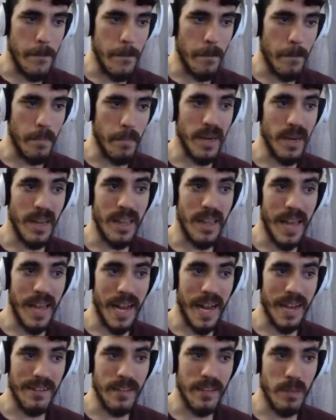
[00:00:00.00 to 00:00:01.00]
But,
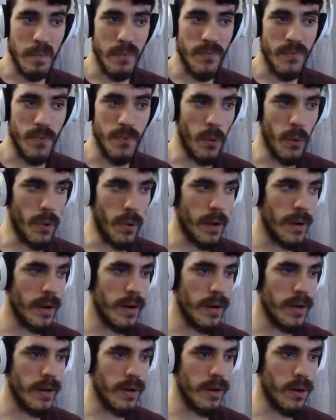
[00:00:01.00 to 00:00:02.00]
like I said before,
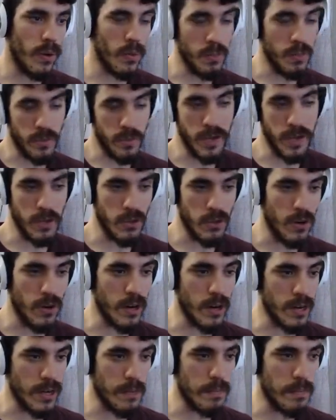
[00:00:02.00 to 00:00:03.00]
or when I
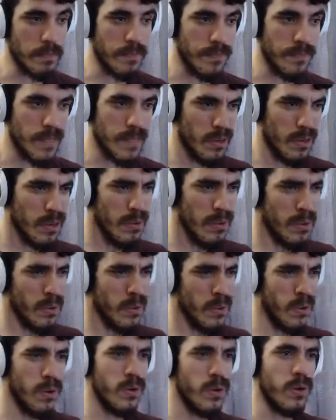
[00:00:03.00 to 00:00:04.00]
started...
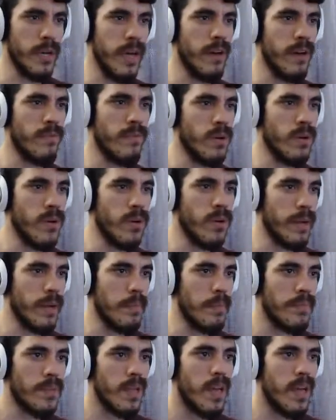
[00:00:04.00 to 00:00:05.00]
Oh, careful, okay.
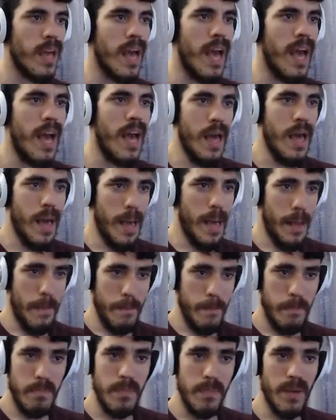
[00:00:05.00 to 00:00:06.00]

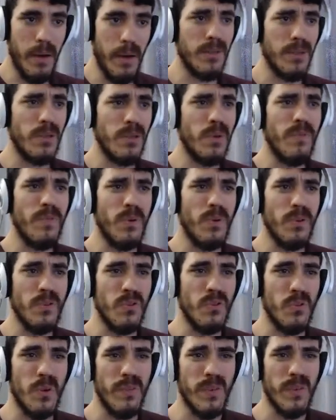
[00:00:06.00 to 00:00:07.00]
I wanted to go for a
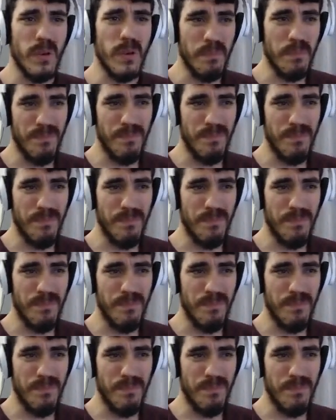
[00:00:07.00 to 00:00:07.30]
sort of a